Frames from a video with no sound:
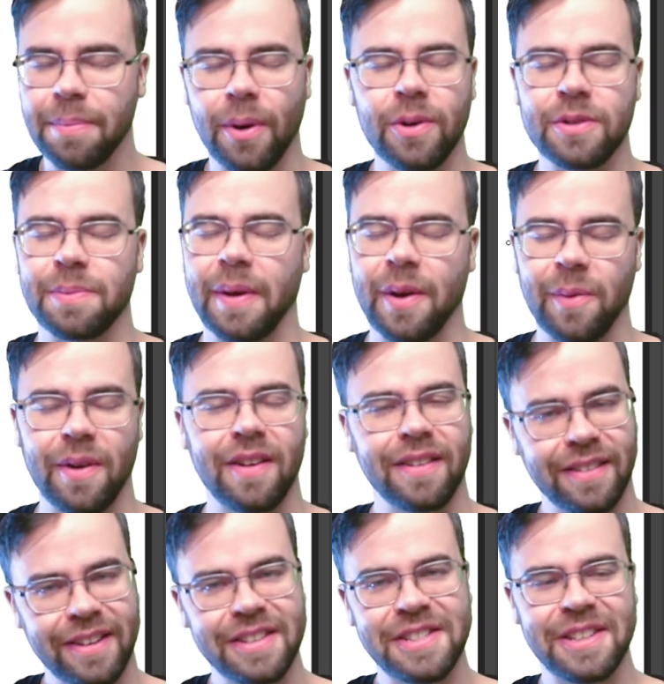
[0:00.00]
pose, Manuel.
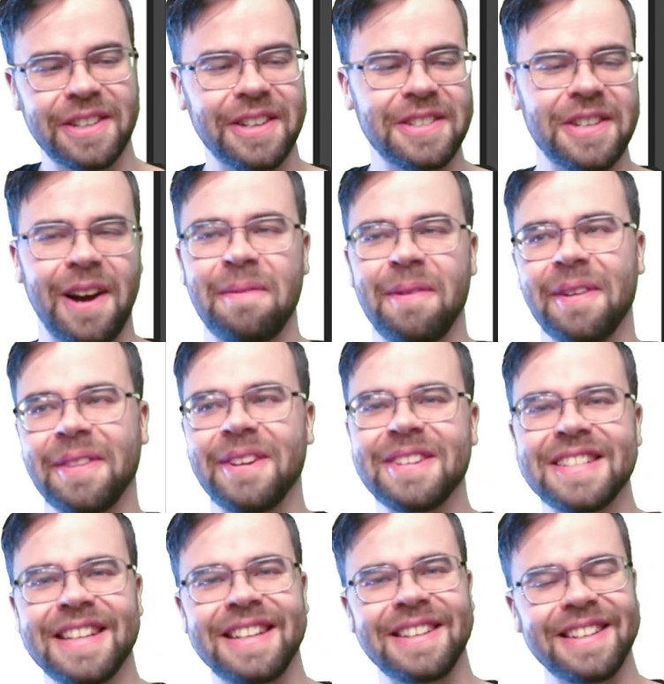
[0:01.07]
Good job on
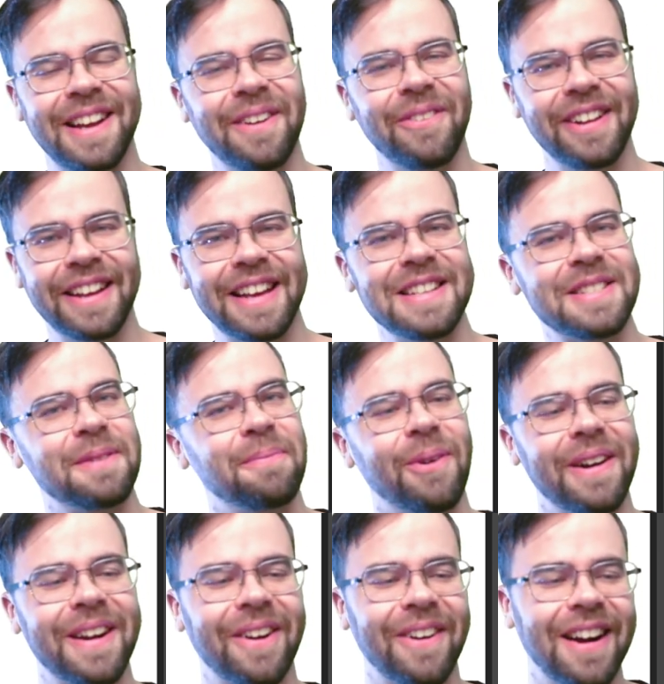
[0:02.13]
those. It really gets the
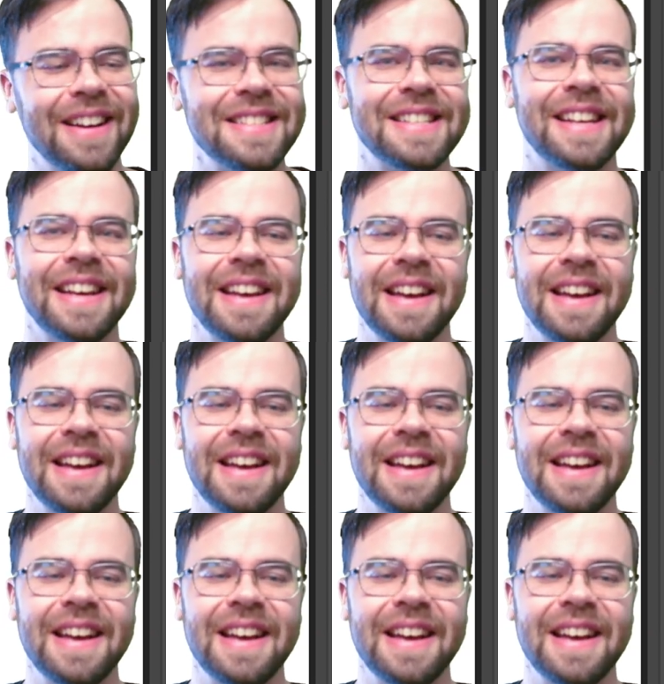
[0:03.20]
point across.